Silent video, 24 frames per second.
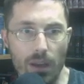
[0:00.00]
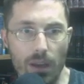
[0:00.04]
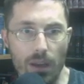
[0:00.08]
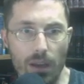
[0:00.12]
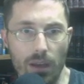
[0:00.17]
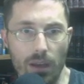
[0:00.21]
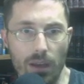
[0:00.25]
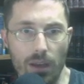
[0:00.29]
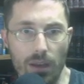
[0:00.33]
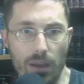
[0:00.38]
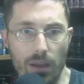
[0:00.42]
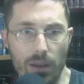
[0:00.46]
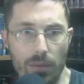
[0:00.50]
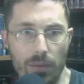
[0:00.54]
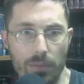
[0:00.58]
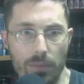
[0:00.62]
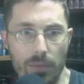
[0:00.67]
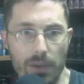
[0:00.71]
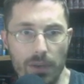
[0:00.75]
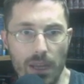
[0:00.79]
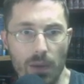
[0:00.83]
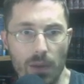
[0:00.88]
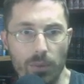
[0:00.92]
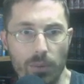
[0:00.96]

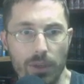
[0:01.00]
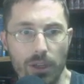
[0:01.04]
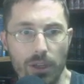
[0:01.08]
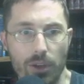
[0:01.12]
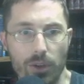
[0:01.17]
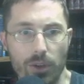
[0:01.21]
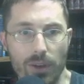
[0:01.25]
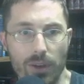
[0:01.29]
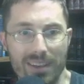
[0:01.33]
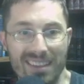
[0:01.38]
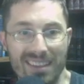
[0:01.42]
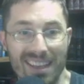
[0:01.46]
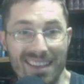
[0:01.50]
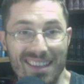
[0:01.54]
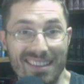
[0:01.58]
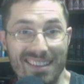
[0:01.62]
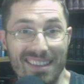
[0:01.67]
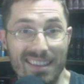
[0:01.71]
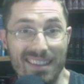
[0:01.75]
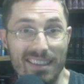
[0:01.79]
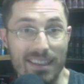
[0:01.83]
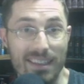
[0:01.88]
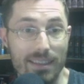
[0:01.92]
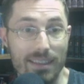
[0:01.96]
Now we're going to go to Isaiah
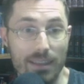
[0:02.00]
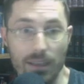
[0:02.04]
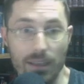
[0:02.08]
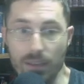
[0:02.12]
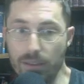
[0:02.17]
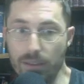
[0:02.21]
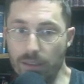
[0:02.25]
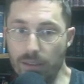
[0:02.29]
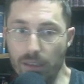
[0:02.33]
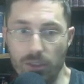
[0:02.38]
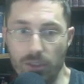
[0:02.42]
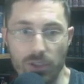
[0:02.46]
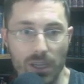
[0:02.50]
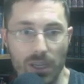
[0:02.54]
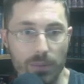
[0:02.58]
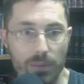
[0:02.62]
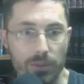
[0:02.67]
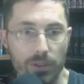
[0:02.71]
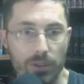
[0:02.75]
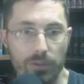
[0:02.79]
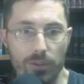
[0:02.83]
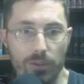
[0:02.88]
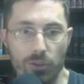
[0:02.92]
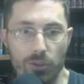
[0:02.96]
66, next
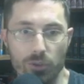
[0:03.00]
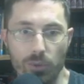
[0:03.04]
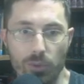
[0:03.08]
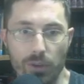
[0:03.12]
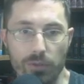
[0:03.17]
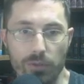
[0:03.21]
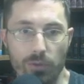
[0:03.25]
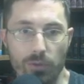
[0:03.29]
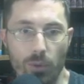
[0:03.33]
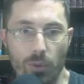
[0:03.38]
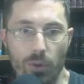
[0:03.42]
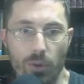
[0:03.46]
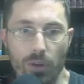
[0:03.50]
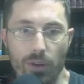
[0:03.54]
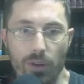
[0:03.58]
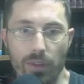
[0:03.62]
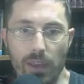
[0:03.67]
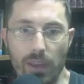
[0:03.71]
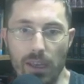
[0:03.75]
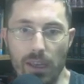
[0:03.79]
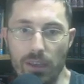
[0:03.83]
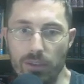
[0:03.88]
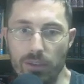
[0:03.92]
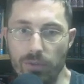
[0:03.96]
chapter, verse 24.
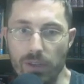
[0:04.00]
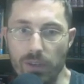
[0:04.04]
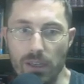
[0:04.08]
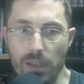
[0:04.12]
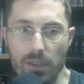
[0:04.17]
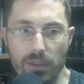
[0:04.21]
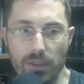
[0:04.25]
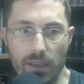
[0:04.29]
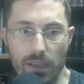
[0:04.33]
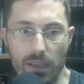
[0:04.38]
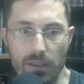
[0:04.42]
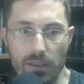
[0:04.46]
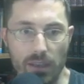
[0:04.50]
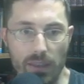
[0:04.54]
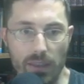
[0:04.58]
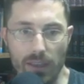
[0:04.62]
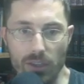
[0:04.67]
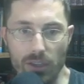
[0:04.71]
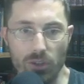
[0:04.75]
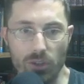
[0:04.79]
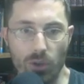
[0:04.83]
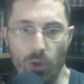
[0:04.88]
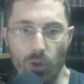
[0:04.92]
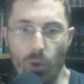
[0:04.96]
The ESV says, and
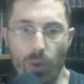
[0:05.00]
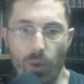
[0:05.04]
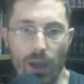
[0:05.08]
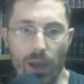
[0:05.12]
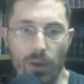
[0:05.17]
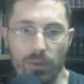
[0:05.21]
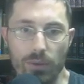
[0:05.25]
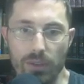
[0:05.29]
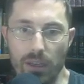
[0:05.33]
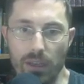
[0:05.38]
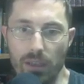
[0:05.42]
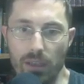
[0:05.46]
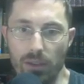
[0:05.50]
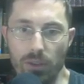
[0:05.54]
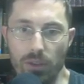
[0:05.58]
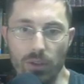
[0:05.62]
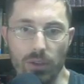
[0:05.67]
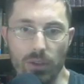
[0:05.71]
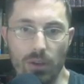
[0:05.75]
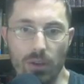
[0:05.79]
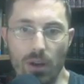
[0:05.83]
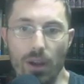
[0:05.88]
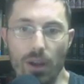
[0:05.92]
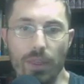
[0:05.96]
they shall go out and
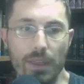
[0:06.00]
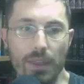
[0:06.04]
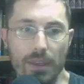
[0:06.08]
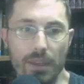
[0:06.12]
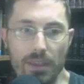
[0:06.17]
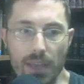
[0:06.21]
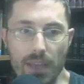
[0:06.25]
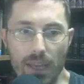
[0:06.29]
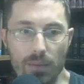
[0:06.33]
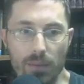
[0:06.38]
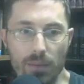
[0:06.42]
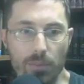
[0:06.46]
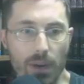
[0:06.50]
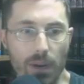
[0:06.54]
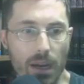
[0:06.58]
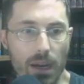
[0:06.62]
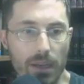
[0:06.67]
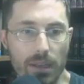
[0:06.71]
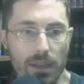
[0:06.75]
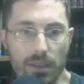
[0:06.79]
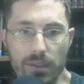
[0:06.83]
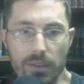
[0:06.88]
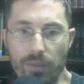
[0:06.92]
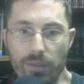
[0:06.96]
look on the dead
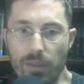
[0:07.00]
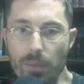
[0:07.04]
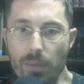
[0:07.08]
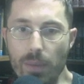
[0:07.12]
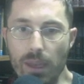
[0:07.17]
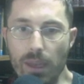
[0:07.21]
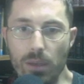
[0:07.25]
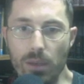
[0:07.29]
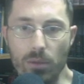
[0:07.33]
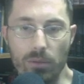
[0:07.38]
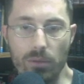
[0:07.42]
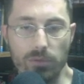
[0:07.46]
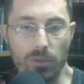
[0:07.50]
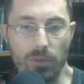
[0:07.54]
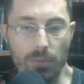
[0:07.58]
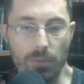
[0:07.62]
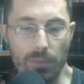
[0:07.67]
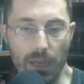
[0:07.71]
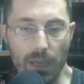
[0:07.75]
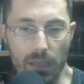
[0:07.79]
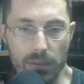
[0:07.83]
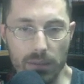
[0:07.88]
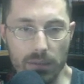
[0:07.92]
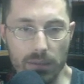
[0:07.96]
bodies of the men who've
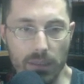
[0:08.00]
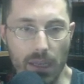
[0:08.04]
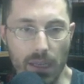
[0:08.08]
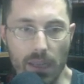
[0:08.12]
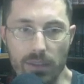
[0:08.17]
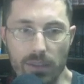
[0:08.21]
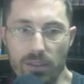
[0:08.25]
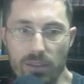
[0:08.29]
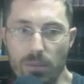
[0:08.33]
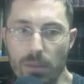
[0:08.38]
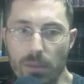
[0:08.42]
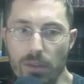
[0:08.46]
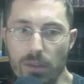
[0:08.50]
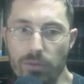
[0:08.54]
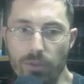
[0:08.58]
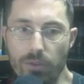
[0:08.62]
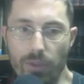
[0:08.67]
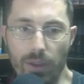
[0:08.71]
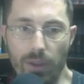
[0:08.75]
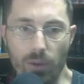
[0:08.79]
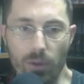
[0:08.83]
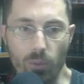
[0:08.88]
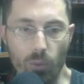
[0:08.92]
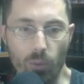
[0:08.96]
rebelled against me,
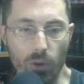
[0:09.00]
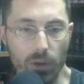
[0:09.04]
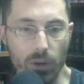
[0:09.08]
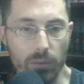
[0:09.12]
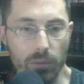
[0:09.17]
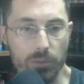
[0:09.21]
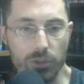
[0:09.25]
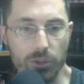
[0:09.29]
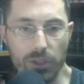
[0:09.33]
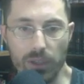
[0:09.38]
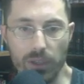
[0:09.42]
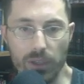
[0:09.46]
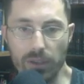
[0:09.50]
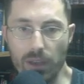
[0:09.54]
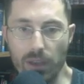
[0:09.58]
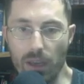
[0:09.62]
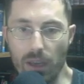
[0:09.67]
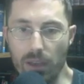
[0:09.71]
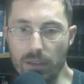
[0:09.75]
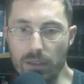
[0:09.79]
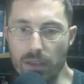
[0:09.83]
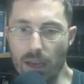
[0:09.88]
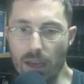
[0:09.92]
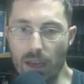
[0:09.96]
for their worm shall
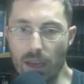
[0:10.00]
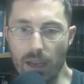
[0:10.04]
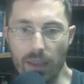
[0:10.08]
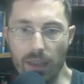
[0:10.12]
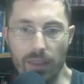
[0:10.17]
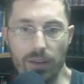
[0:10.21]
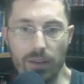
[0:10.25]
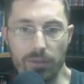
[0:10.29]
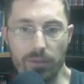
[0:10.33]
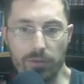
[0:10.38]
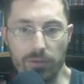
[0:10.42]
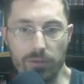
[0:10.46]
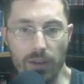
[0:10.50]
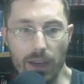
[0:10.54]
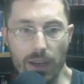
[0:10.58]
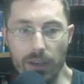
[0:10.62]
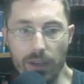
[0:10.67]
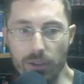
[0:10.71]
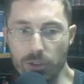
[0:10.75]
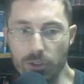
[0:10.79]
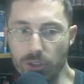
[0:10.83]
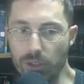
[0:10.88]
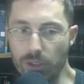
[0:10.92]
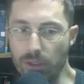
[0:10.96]
not die, their
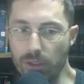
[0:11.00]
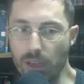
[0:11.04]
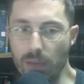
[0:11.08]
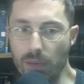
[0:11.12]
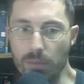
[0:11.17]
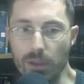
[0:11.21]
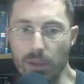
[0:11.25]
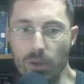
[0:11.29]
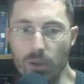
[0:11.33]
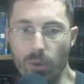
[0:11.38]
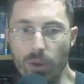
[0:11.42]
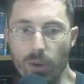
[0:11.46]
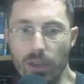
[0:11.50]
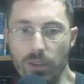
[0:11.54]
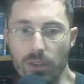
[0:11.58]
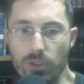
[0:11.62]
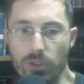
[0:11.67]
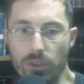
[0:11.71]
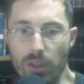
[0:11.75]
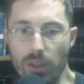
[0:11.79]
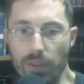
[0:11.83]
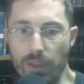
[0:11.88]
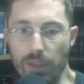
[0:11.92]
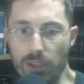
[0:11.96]
fire shall not be
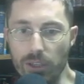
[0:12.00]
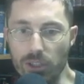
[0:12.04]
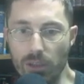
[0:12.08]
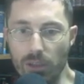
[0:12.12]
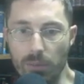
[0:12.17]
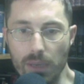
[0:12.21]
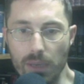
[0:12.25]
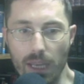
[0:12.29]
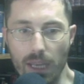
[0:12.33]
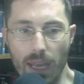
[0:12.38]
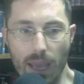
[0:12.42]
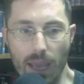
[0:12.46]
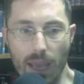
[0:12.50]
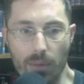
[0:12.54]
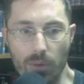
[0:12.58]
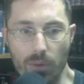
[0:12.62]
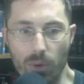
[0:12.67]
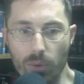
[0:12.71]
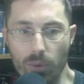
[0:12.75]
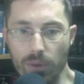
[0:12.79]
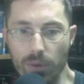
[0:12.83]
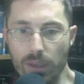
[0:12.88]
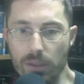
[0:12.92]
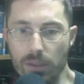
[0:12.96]
quenched, and they shall be an
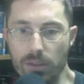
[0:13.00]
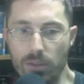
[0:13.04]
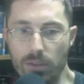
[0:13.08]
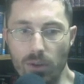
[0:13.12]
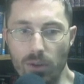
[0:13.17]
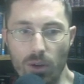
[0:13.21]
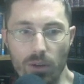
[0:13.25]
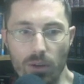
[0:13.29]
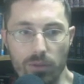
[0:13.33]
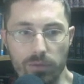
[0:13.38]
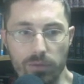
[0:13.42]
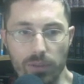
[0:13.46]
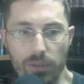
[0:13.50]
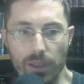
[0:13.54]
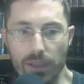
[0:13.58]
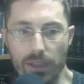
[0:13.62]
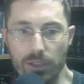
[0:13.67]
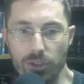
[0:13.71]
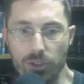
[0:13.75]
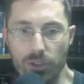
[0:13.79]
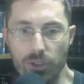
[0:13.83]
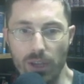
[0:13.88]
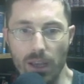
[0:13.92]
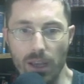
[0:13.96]
abhorrence to all
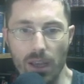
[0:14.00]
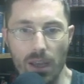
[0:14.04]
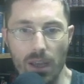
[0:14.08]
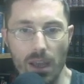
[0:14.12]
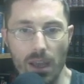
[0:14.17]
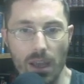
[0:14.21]
flesh.